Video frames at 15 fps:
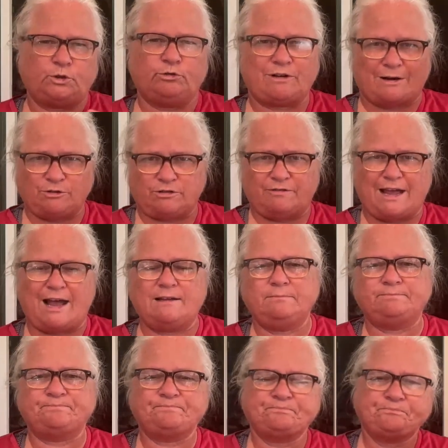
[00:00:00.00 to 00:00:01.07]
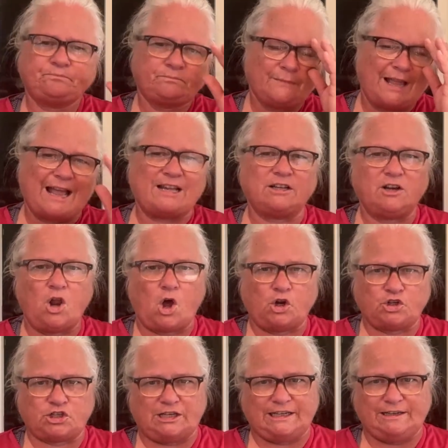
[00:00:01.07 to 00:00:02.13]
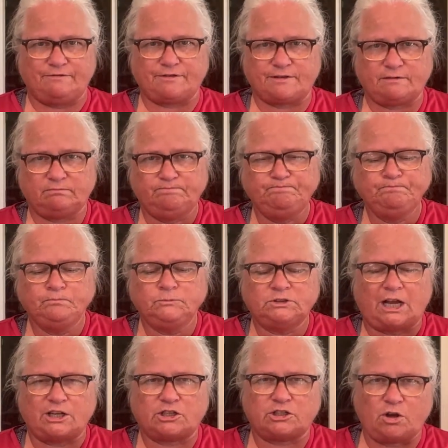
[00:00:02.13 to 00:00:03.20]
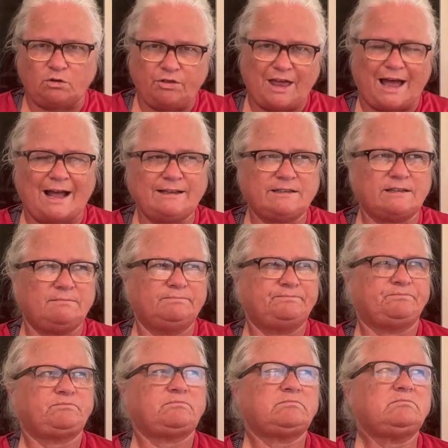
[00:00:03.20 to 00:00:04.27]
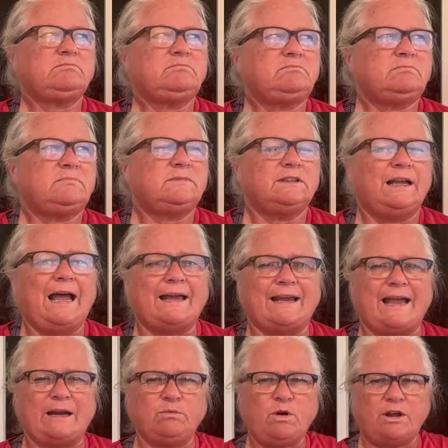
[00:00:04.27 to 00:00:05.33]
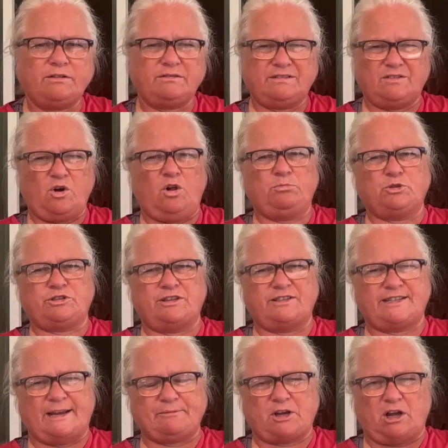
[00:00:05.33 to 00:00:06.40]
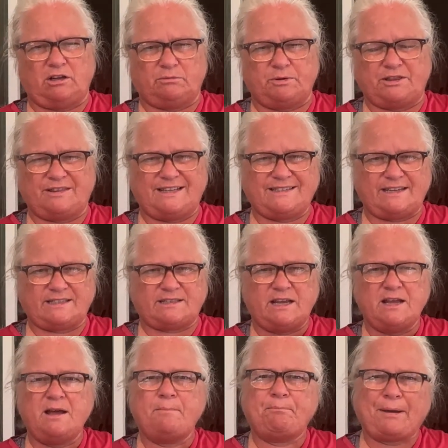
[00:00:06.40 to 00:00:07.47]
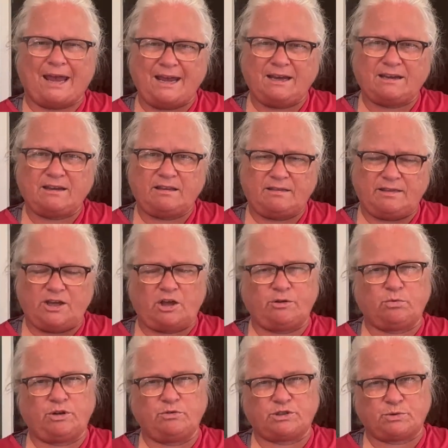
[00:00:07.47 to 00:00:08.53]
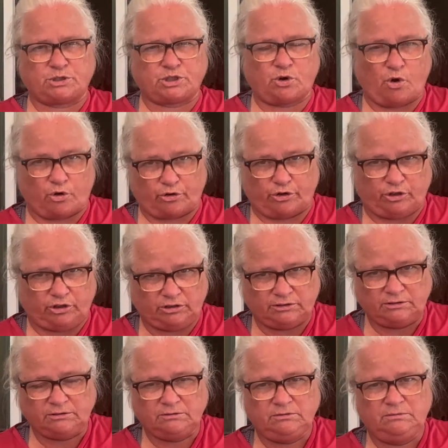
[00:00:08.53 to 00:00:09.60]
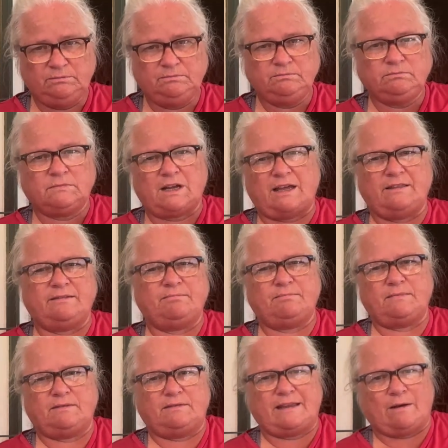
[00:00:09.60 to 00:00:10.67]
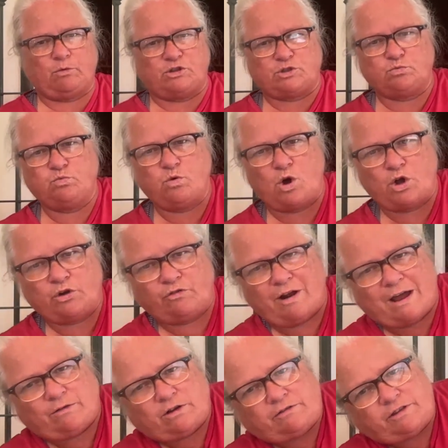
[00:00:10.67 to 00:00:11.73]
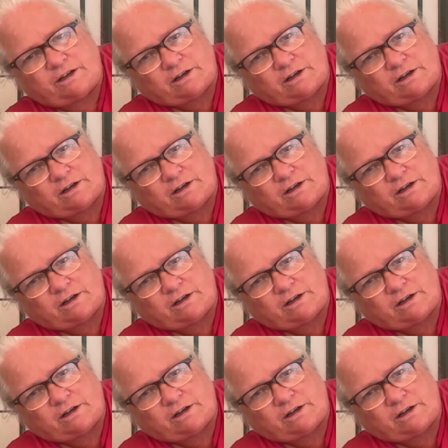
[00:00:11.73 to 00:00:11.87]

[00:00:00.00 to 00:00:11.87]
rounds of that, and long sleeves. I sold that, and I had one almost in the same color, but this is pink. The other one was coral, and that was 1 round of the